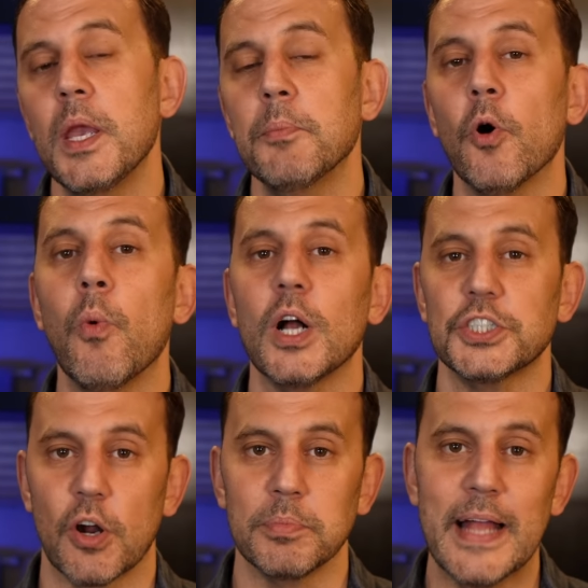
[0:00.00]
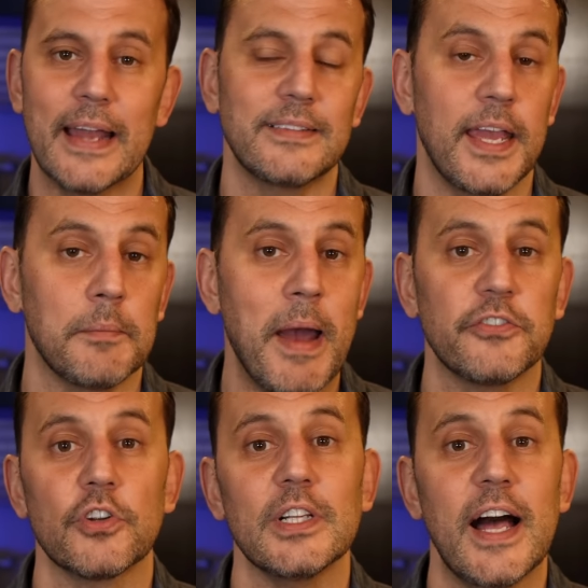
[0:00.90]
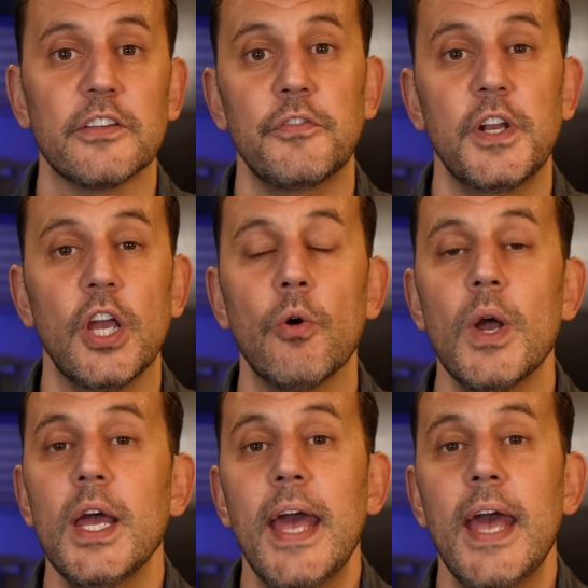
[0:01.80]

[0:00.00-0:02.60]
people watched our Black Tank Masterclass video,